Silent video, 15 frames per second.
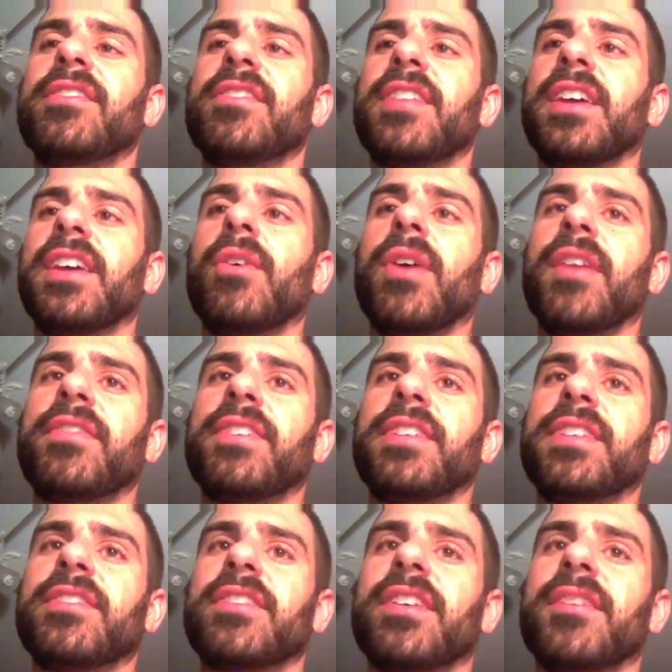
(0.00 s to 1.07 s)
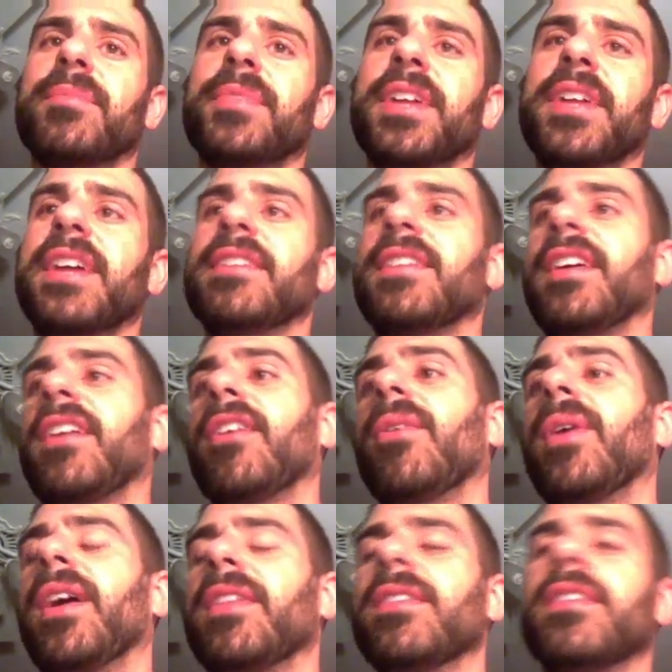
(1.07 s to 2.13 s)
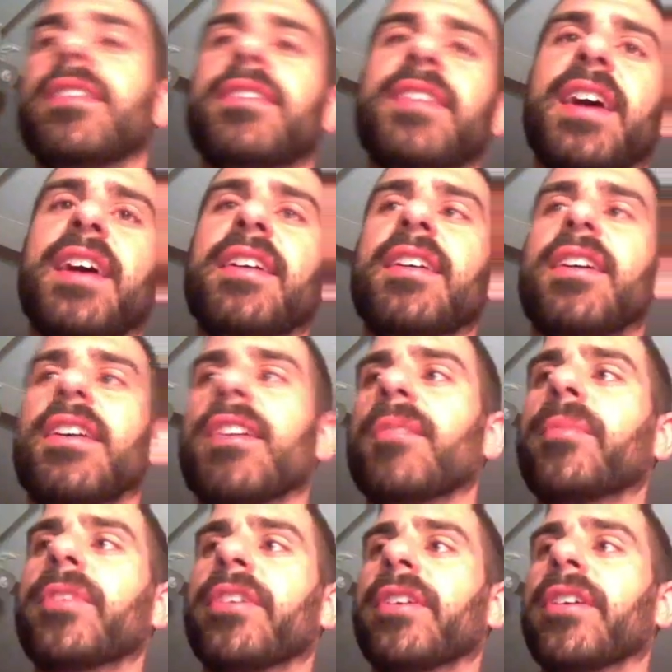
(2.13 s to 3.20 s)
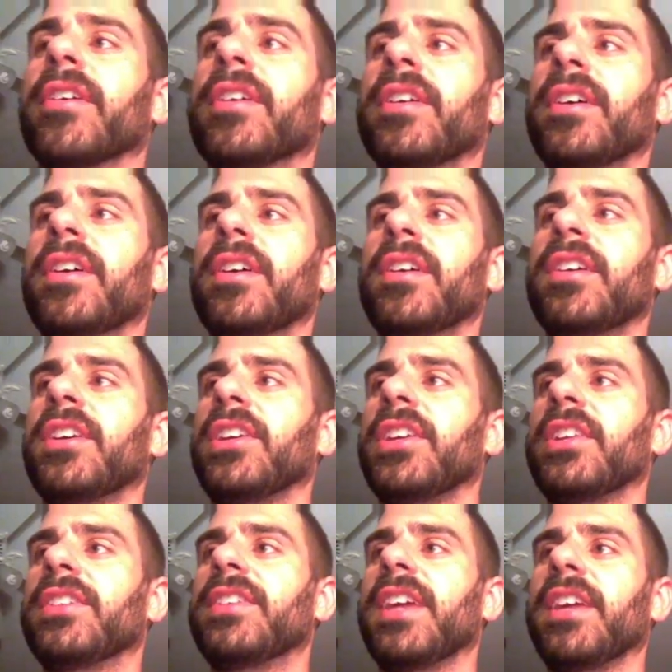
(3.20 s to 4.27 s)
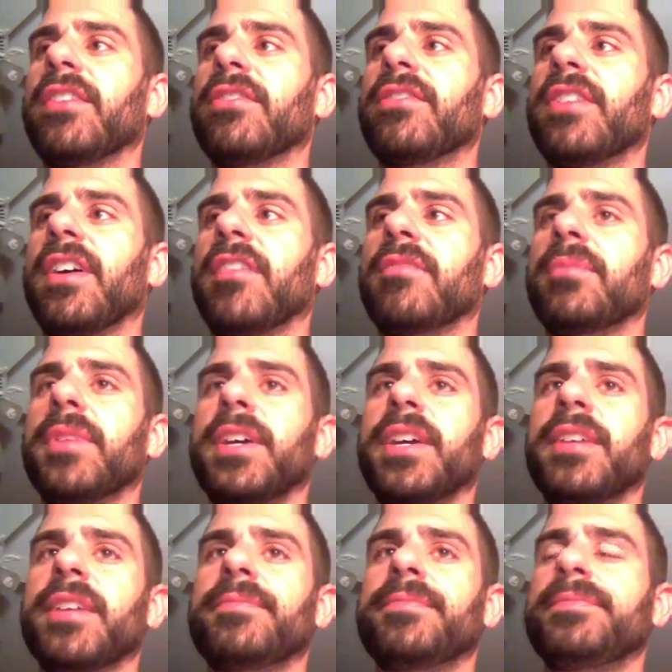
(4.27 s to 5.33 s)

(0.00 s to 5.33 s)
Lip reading: they go off the discard plan and they go on the Thalia Arbiter, take your stuff plan.